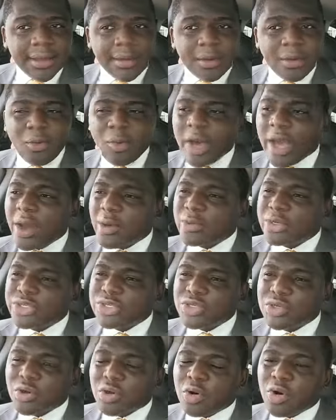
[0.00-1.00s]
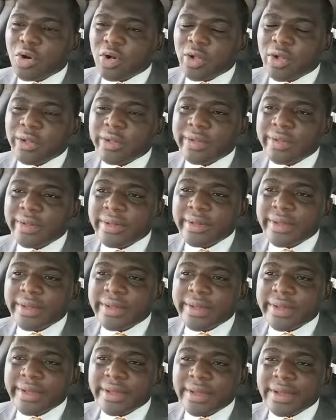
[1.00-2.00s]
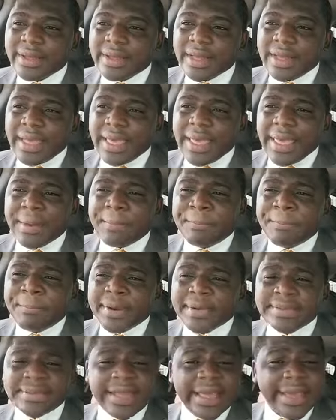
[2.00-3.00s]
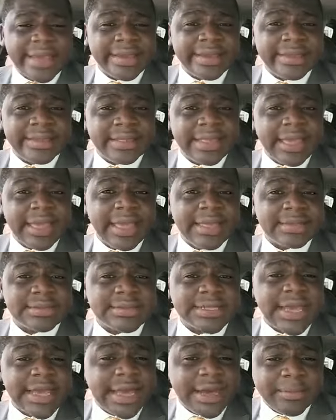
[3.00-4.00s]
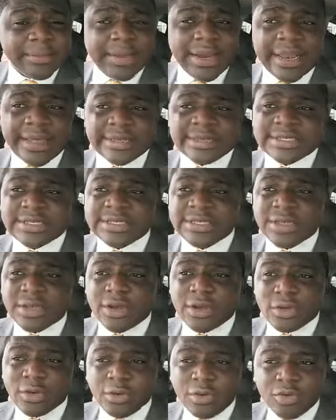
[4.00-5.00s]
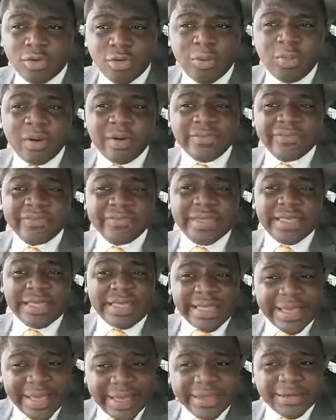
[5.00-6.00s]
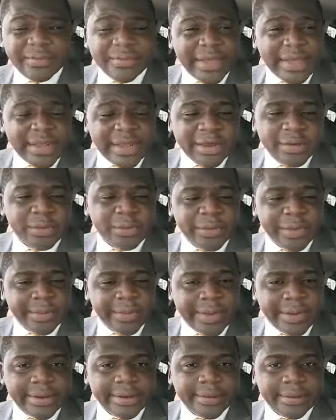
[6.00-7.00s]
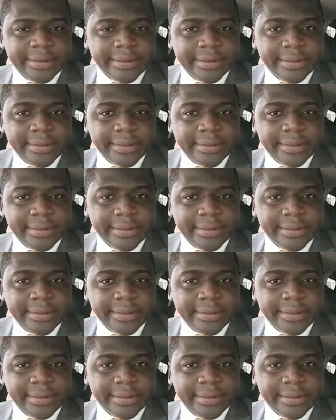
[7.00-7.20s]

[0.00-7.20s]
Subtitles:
Why would you call a benign and harmless group of young men and women